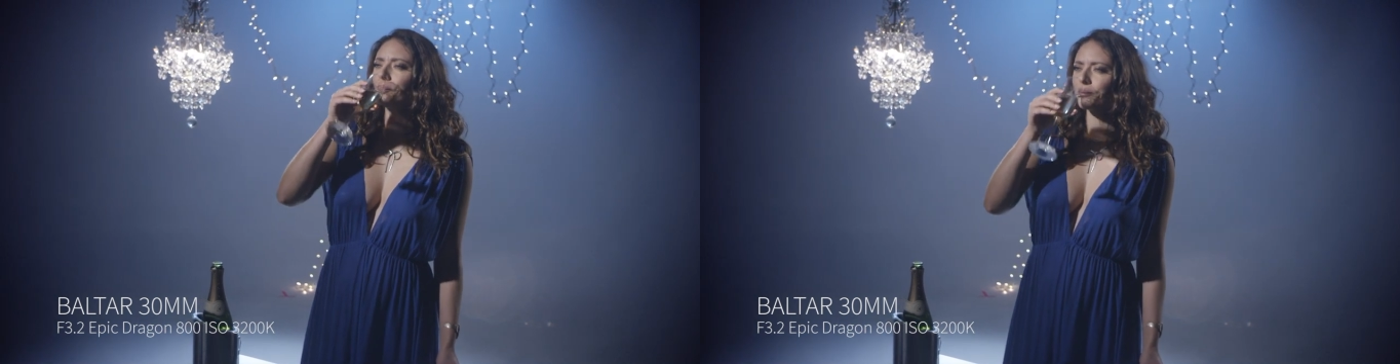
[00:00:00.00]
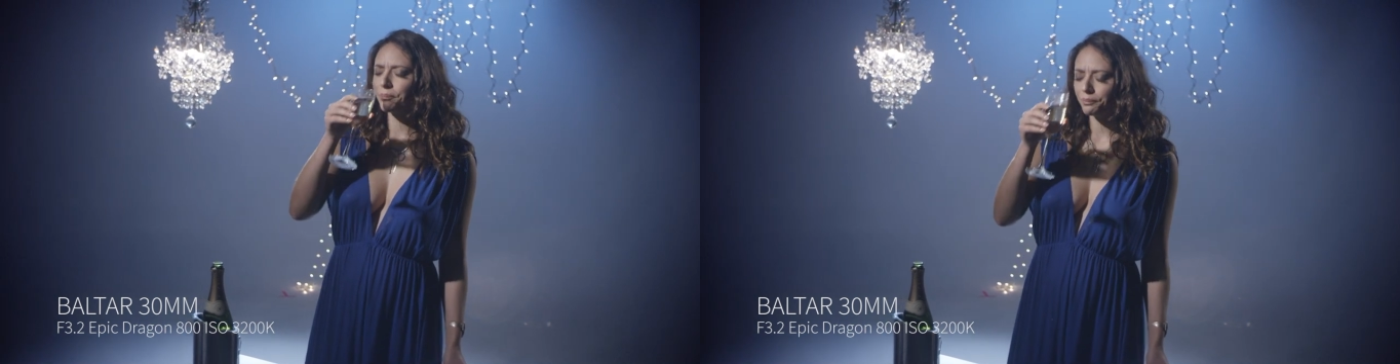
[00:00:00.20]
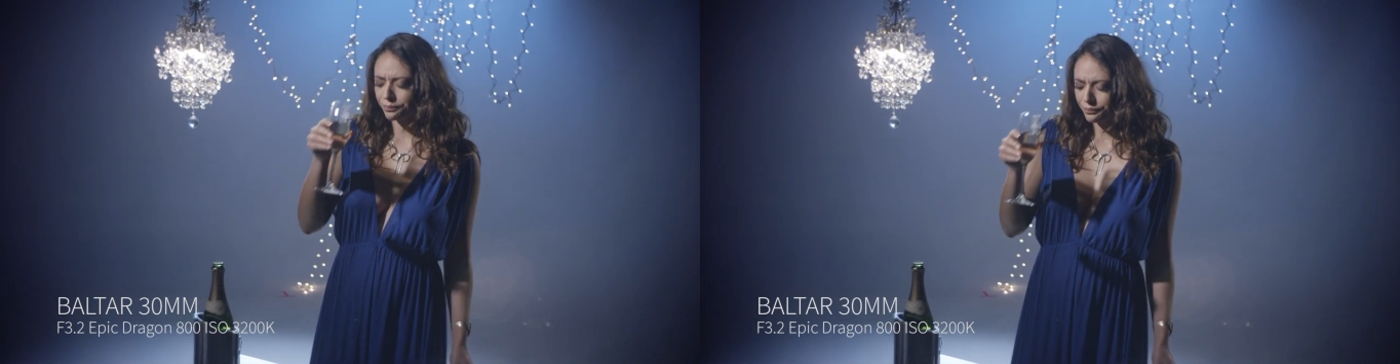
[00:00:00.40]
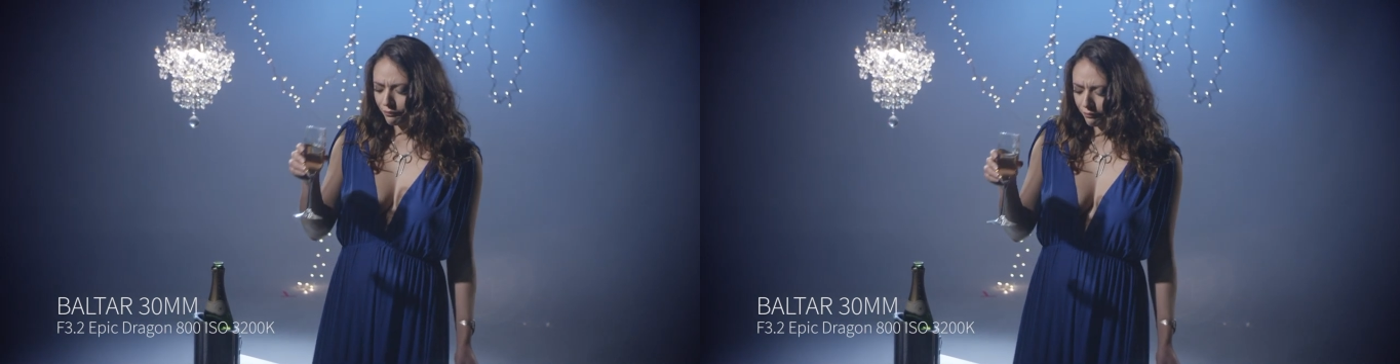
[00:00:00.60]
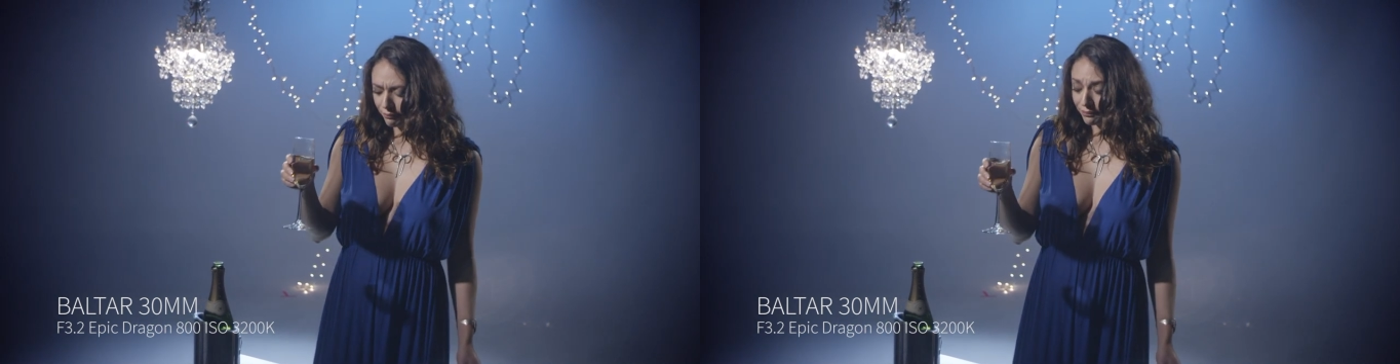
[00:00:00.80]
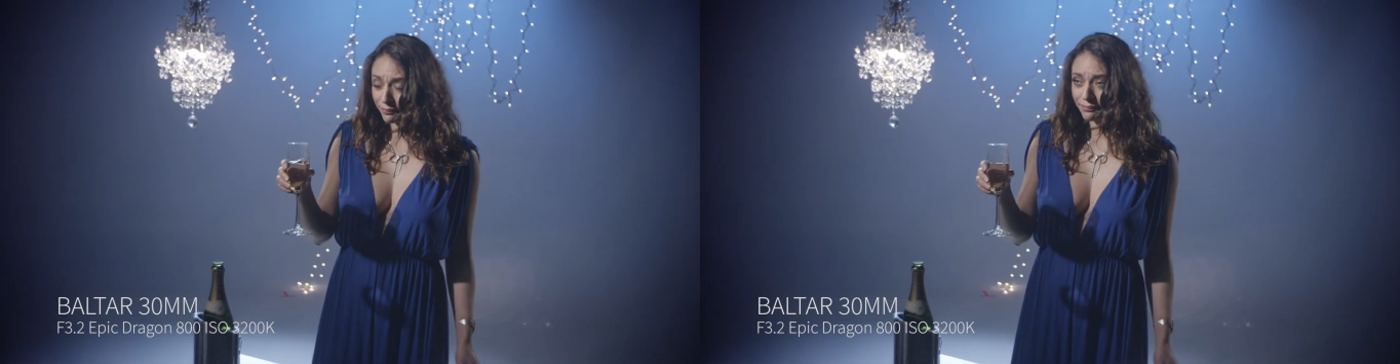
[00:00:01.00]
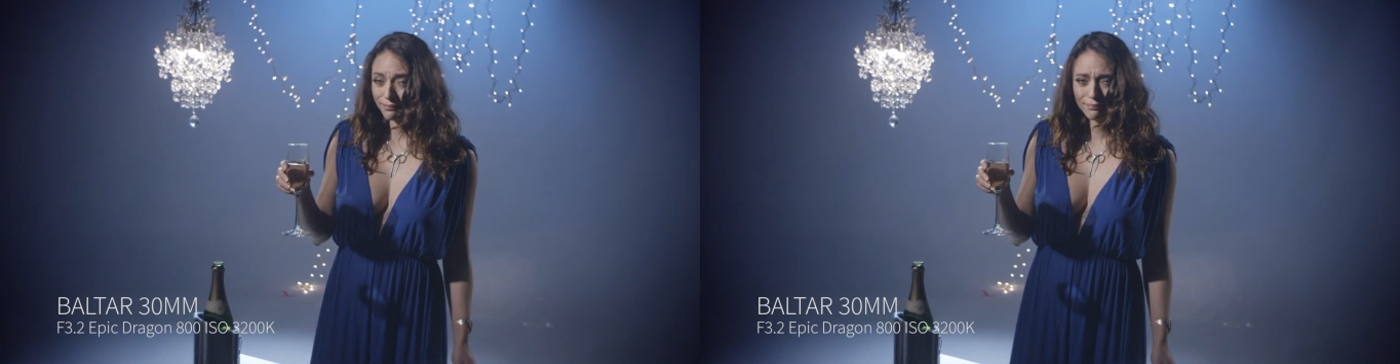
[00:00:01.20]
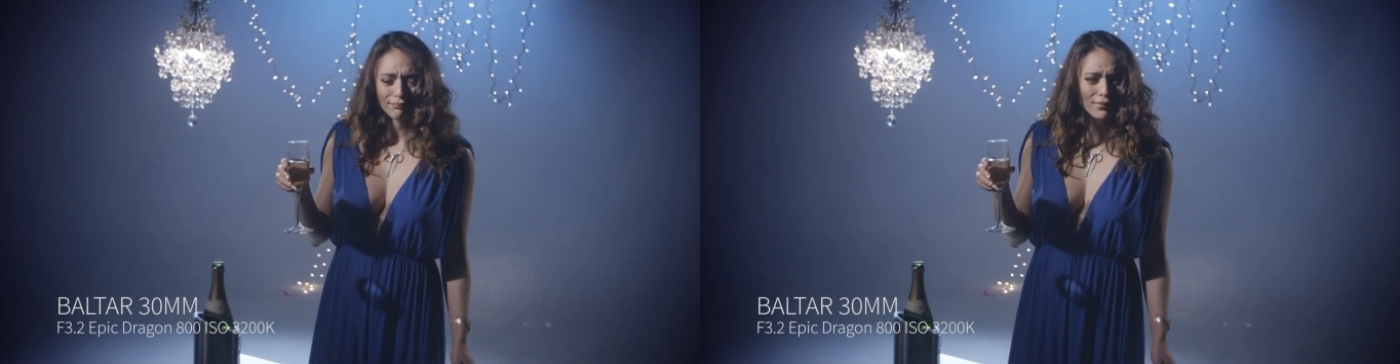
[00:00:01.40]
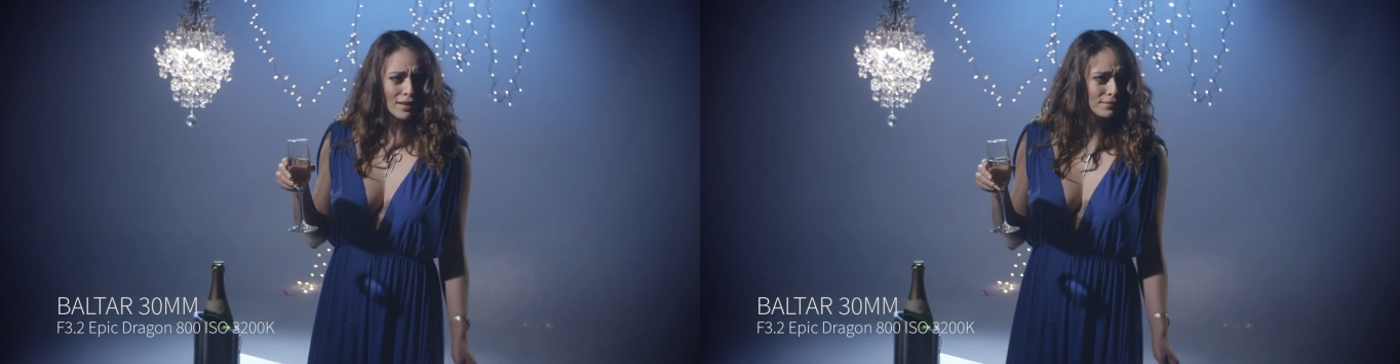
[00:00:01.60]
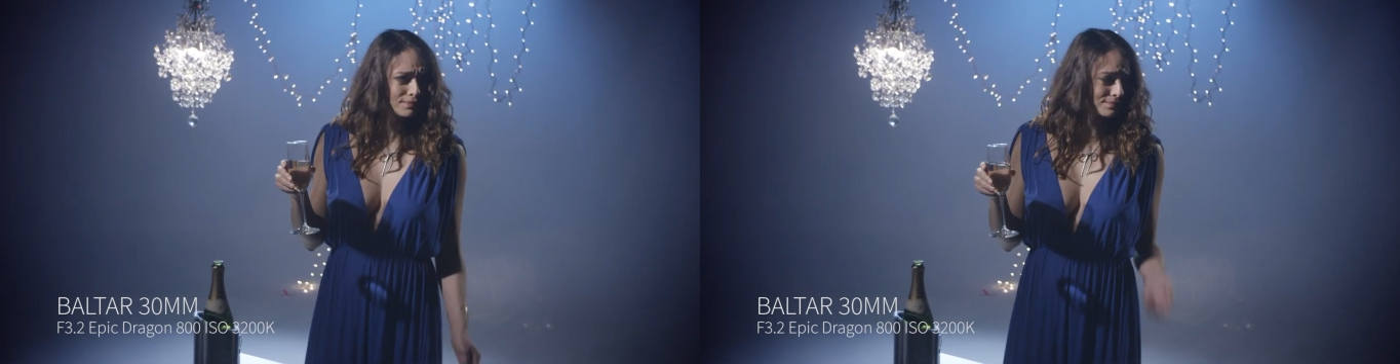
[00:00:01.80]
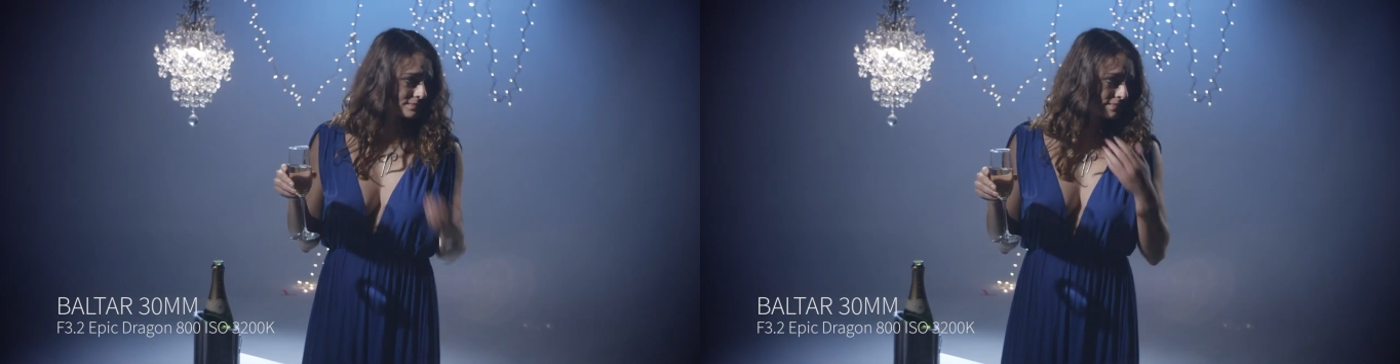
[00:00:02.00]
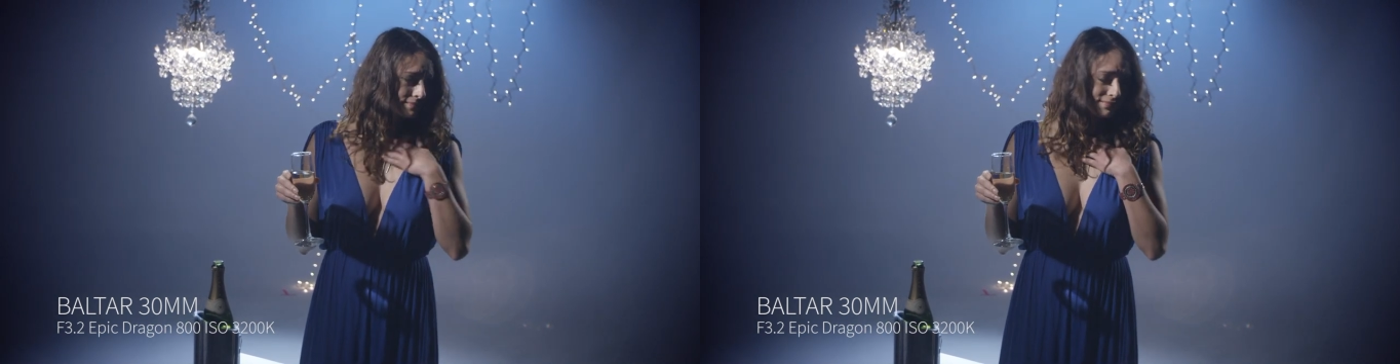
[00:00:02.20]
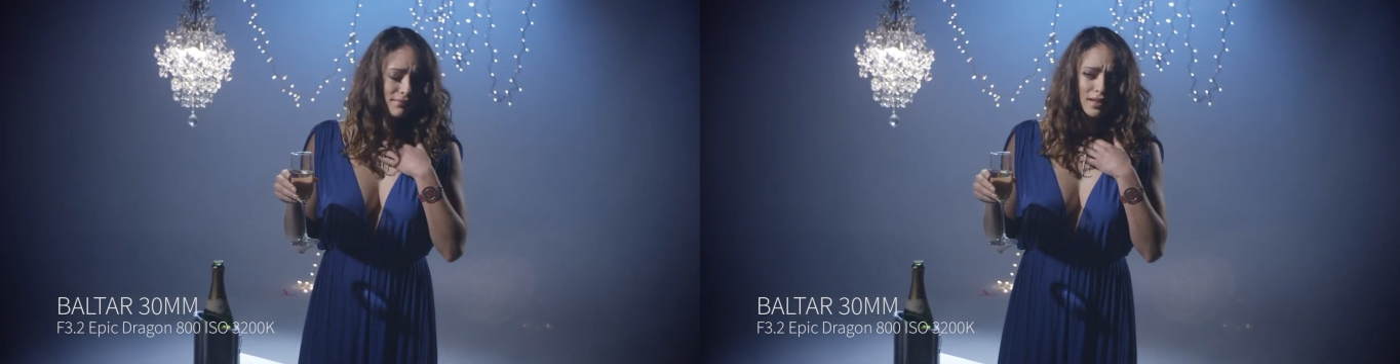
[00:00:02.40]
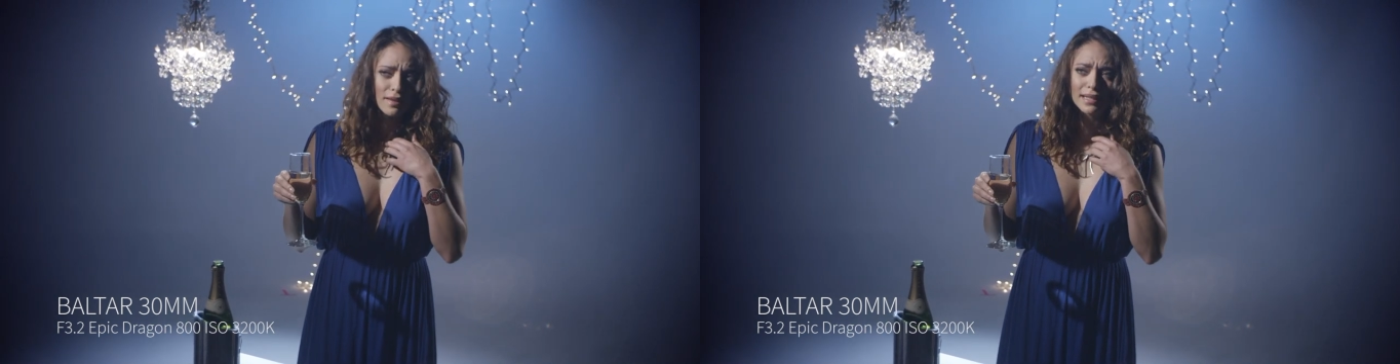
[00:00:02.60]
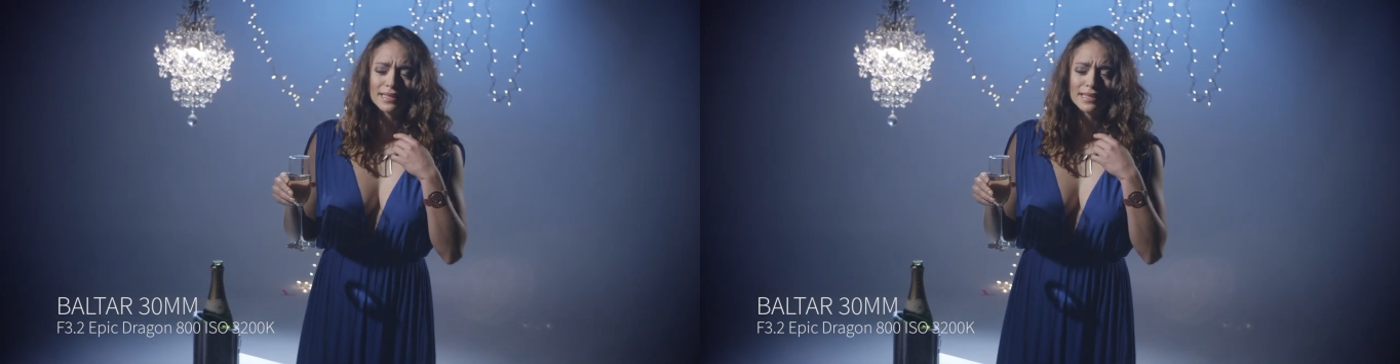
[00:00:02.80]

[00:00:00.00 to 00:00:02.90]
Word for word: Okay, that's good. That